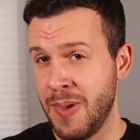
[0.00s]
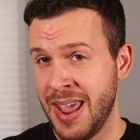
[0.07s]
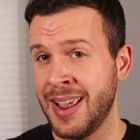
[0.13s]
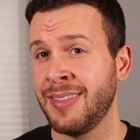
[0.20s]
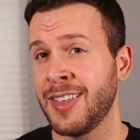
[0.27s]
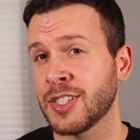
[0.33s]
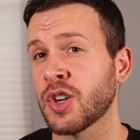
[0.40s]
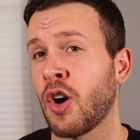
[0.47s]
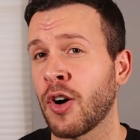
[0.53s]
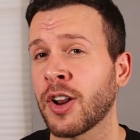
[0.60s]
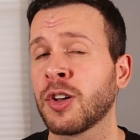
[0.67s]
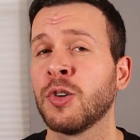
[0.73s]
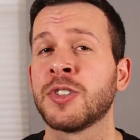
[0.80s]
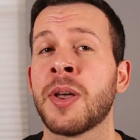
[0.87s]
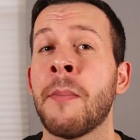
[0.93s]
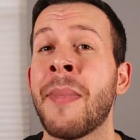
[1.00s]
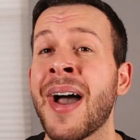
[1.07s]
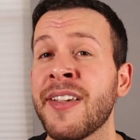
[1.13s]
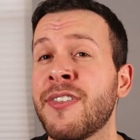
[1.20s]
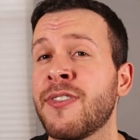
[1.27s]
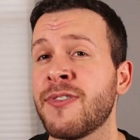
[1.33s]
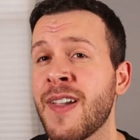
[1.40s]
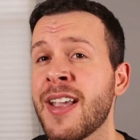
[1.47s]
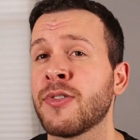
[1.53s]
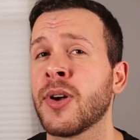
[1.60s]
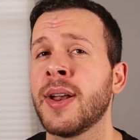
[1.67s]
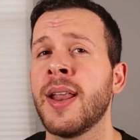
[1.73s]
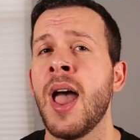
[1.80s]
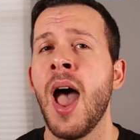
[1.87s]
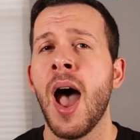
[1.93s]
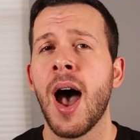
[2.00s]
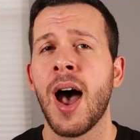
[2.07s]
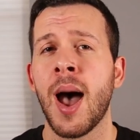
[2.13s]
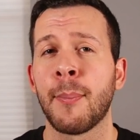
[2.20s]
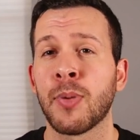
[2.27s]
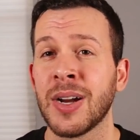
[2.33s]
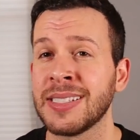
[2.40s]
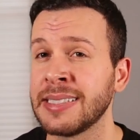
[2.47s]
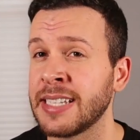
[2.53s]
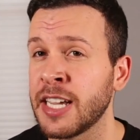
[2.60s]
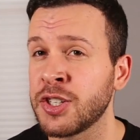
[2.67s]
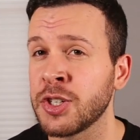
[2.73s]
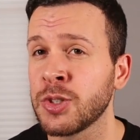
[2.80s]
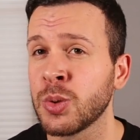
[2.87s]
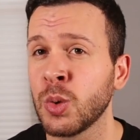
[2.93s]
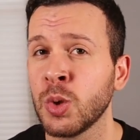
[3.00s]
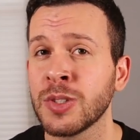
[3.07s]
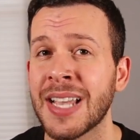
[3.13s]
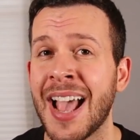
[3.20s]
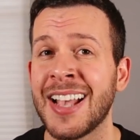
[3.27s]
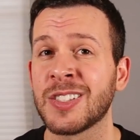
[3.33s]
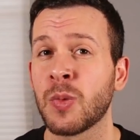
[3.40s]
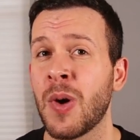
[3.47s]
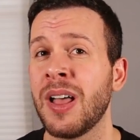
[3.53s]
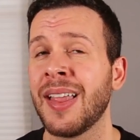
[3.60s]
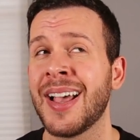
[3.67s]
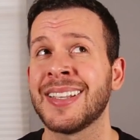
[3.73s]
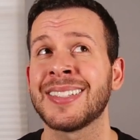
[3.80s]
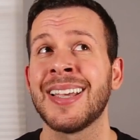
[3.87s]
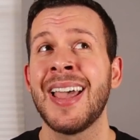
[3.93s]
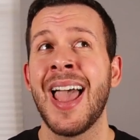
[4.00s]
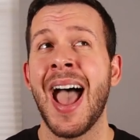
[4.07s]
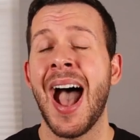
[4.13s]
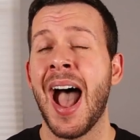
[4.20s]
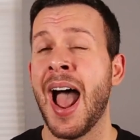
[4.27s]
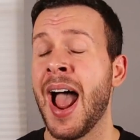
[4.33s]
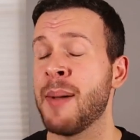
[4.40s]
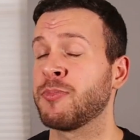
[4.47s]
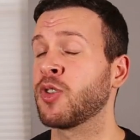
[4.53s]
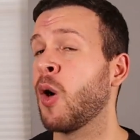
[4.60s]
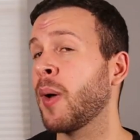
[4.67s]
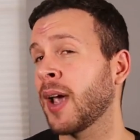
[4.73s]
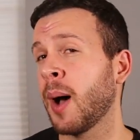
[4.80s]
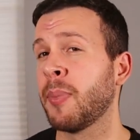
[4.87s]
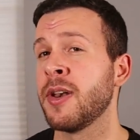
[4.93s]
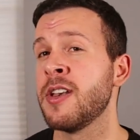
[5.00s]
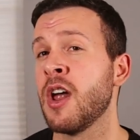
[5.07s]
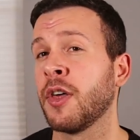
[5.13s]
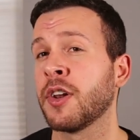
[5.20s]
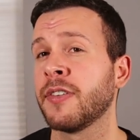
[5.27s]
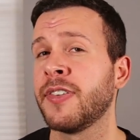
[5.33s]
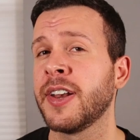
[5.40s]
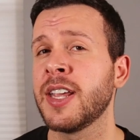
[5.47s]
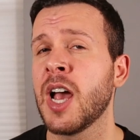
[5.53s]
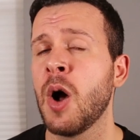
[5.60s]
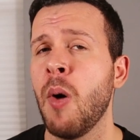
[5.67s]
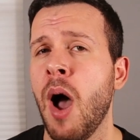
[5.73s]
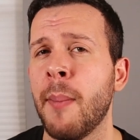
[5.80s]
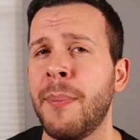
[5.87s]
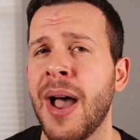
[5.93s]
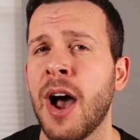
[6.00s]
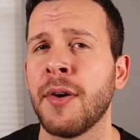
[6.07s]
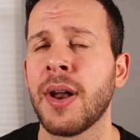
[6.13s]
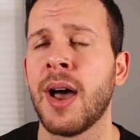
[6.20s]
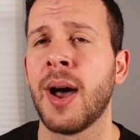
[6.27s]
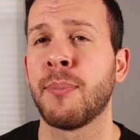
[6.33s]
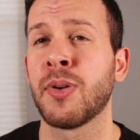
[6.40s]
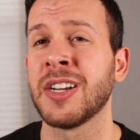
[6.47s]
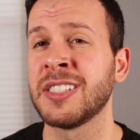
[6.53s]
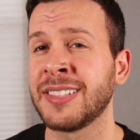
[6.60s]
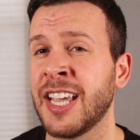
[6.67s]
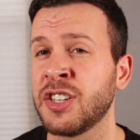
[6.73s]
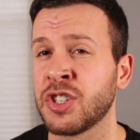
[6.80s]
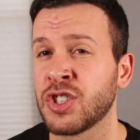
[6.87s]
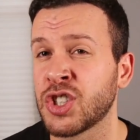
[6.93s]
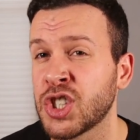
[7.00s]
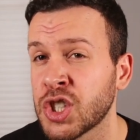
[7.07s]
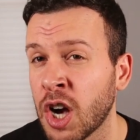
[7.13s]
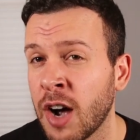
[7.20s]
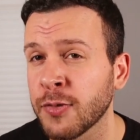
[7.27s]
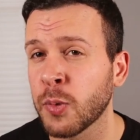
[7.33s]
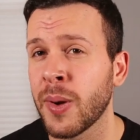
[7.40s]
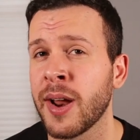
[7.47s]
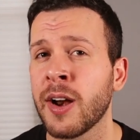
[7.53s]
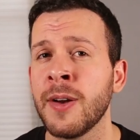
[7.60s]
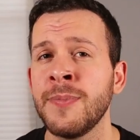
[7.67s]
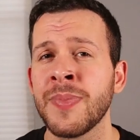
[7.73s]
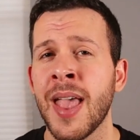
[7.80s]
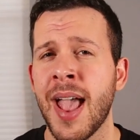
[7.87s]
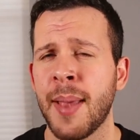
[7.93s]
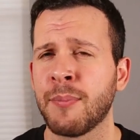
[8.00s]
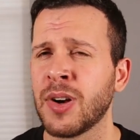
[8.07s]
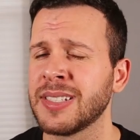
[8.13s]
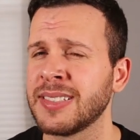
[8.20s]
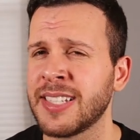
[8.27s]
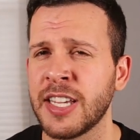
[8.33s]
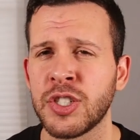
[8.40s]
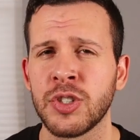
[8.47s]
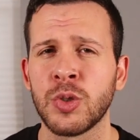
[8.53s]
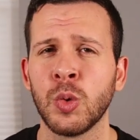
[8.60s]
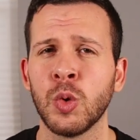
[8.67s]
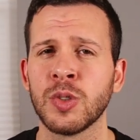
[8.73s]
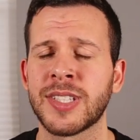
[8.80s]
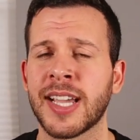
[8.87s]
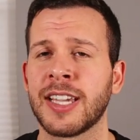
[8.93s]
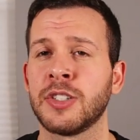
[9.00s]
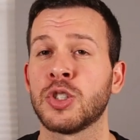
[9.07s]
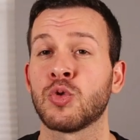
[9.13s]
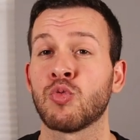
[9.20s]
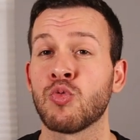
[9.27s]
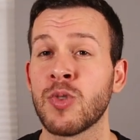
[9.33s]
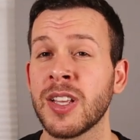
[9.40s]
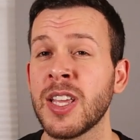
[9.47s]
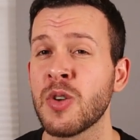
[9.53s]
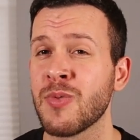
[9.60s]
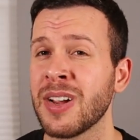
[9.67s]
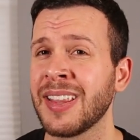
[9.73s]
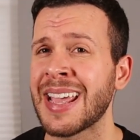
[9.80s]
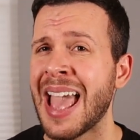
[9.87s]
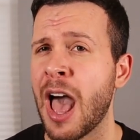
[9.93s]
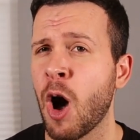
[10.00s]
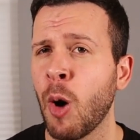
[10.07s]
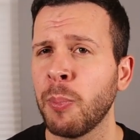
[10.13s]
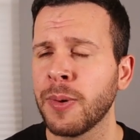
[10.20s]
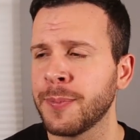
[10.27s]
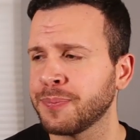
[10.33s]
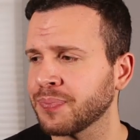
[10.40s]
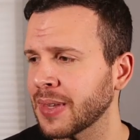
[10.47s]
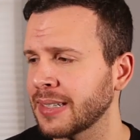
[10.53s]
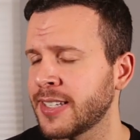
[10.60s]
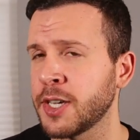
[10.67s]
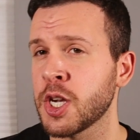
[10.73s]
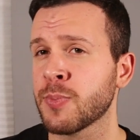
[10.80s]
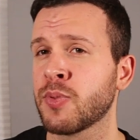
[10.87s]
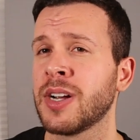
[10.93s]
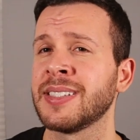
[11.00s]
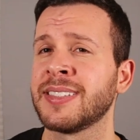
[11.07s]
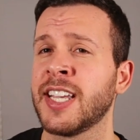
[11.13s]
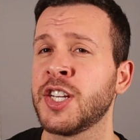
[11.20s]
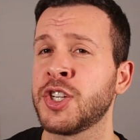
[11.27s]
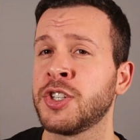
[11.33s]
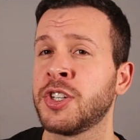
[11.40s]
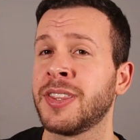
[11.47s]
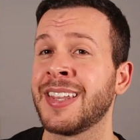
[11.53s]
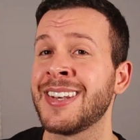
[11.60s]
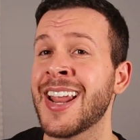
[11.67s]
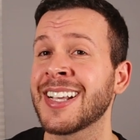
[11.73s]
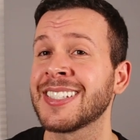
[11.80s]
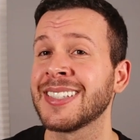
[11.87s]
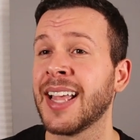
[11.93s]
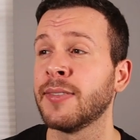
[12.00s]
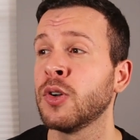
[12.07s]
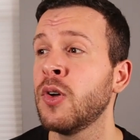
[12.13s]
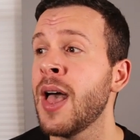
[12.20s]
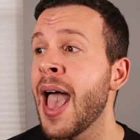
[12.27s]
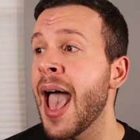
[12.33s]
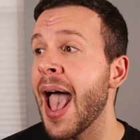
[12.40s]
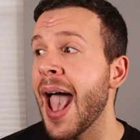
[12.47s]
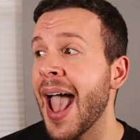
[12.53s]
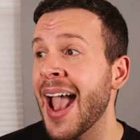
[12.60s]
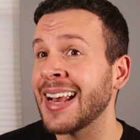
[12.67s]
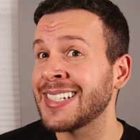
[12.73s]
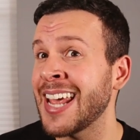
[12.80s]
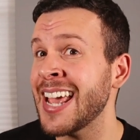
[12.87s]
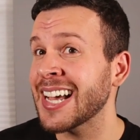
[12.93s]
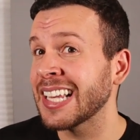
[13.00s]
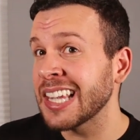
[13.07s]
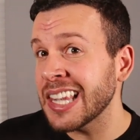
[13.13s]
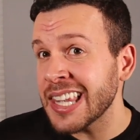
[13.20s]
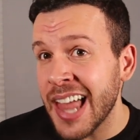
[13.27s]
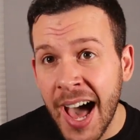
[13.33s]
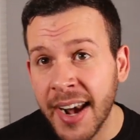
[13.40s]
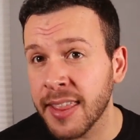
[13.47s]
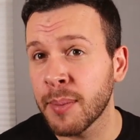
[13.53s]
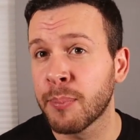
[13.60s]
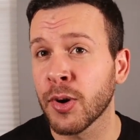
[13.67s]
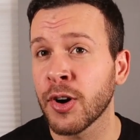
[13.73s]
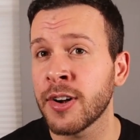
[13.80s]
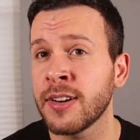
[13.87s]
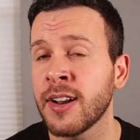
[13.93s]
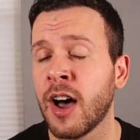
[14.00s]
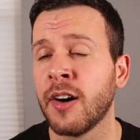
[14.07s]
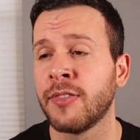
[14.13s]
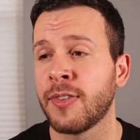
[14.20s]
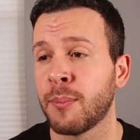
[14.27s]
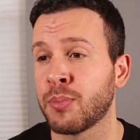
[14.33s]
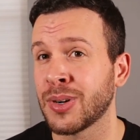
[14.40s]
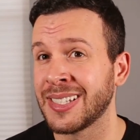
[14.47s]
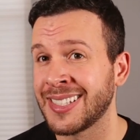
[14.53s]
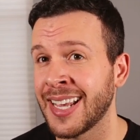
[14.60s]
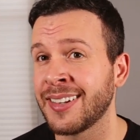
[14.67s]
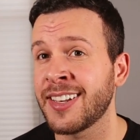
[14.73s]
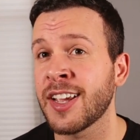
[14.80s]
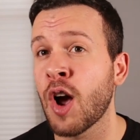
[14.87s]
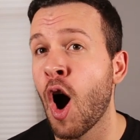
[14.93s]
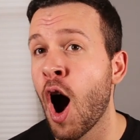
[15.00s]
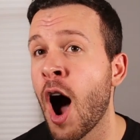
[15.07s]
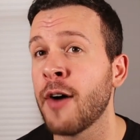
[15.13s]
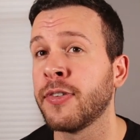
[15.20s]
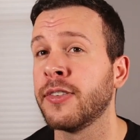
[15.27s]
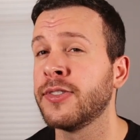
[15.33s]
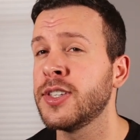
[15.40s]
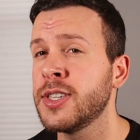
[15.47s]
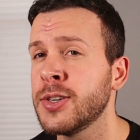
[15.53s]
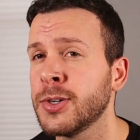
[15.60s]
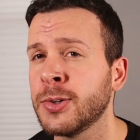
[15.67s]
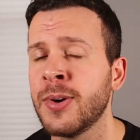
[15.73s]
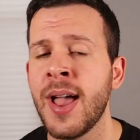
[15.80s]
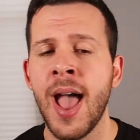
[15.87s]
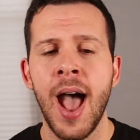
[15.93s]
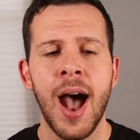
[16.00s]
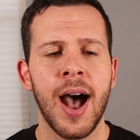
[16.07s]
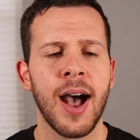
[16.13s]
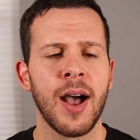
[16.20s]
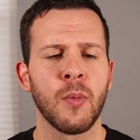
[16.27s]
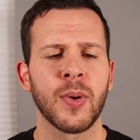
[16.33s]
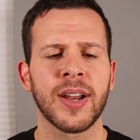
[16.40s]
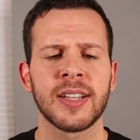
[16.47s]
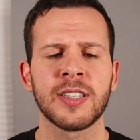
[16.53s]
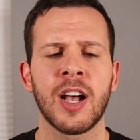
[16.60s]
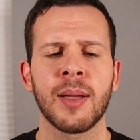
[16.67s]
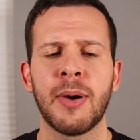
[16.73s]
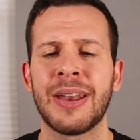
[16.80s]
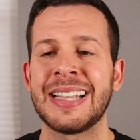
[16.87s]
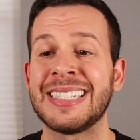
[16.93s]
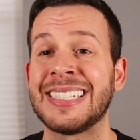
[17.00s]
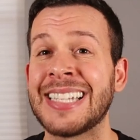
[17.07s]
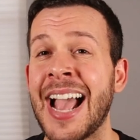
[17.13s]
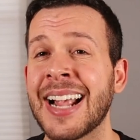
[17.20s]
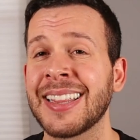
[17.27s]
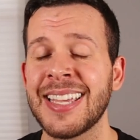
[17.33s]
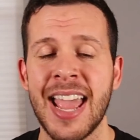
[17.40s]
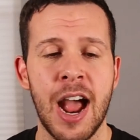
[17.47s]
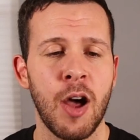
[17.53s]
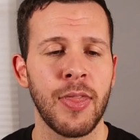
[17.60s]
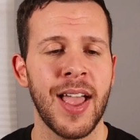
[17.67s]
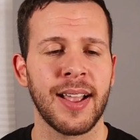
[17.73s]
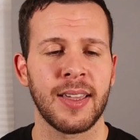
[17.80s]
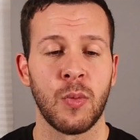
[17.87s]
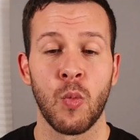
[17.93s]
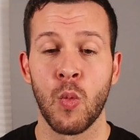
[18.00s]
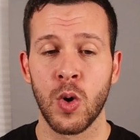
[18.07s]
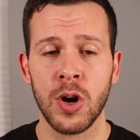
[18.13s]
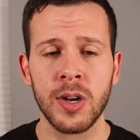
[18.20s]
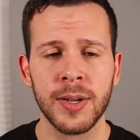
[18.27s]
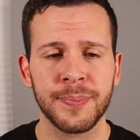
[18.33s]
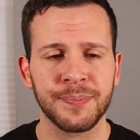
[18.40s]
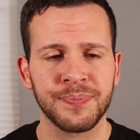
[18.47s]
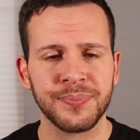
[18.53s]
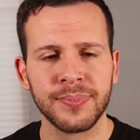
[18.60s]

in this article to my favorite uh, presentation tools, as well as I'm throwing up another video about uh, presentation software and presentation tools that can just really, really help take your presentation to the next level and take a lot of the burden of presenting off of you. Uh, we're gonna talk about exactly how that can work.